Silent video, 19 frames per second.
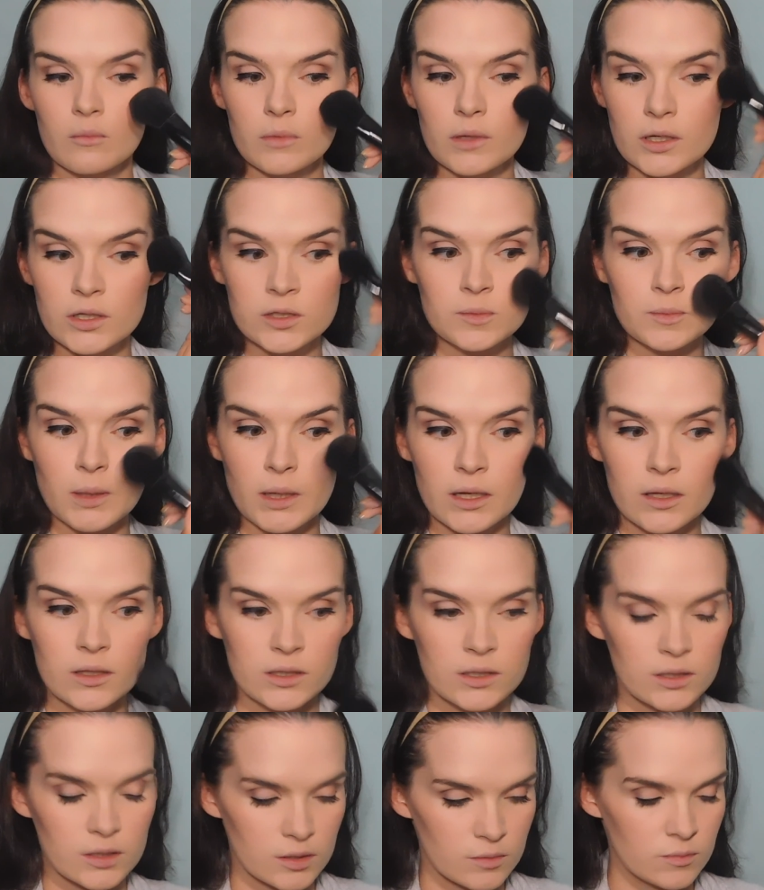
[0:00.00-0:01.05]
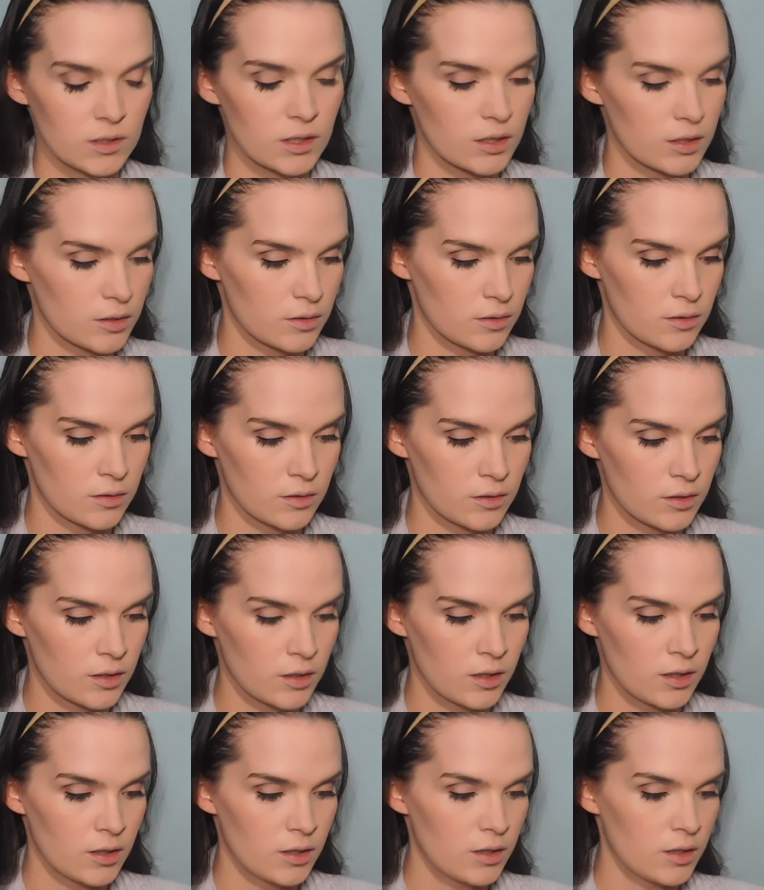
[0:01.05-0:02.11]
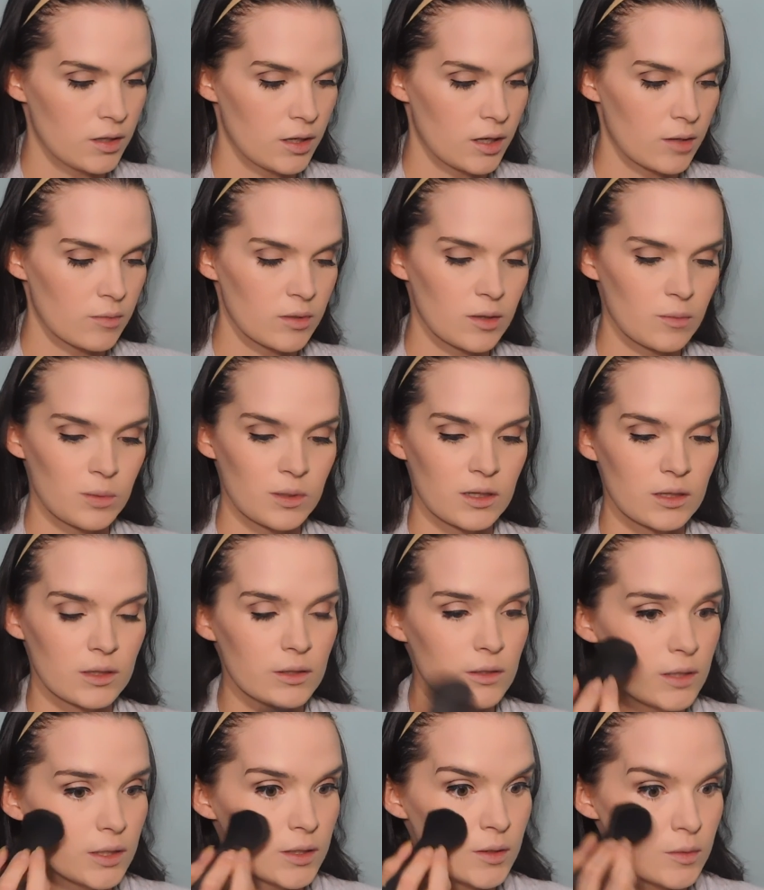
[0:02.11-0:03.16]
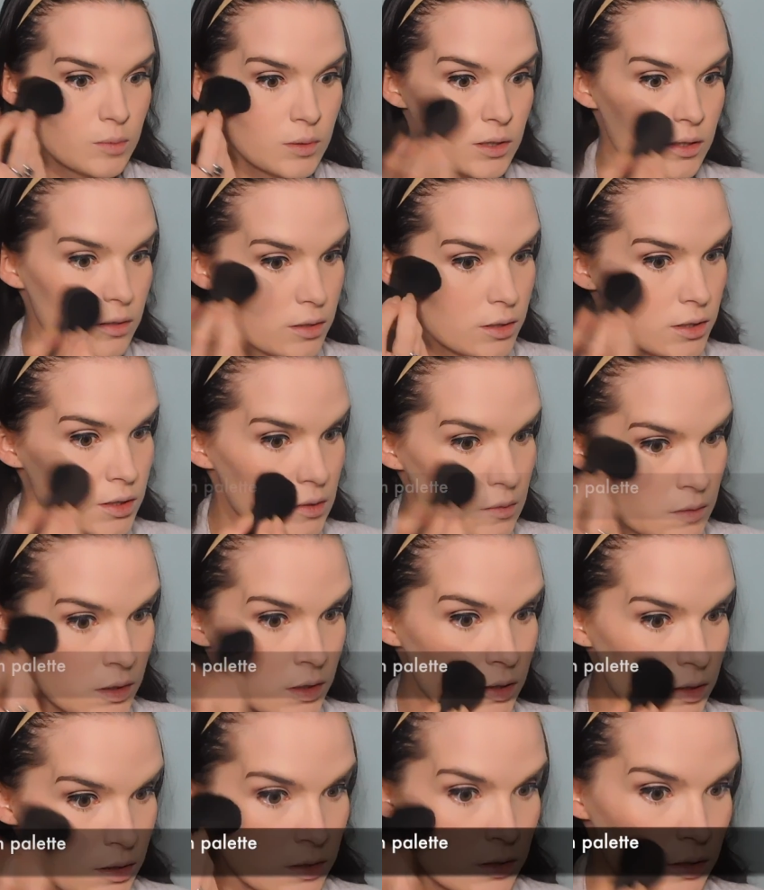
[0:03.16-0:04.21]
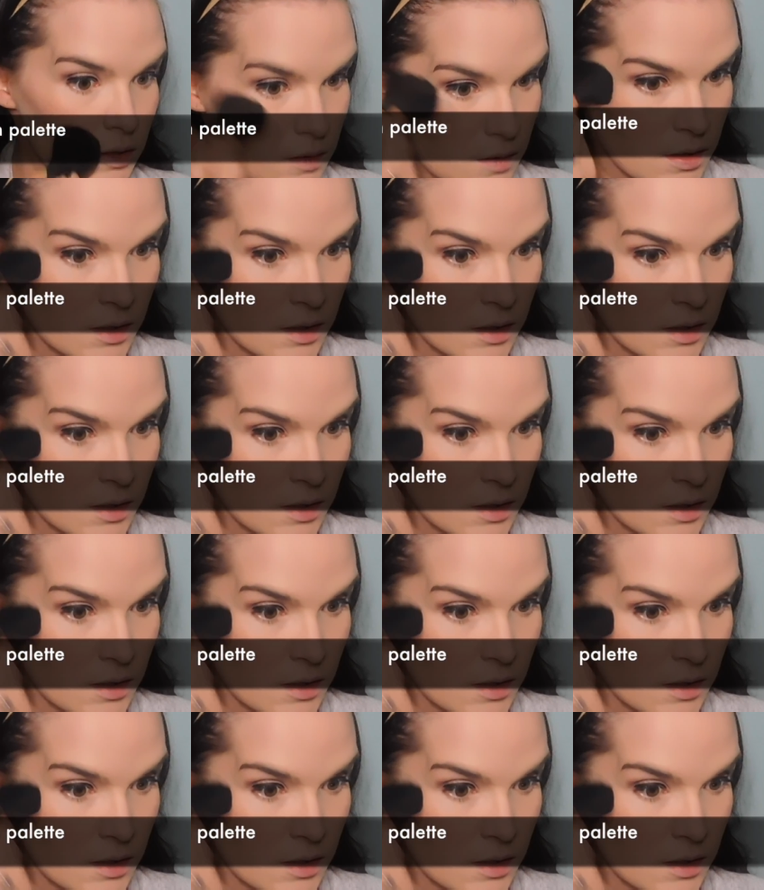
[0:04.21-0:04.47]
blush palette, I'm gonna put a little bit of this one on this side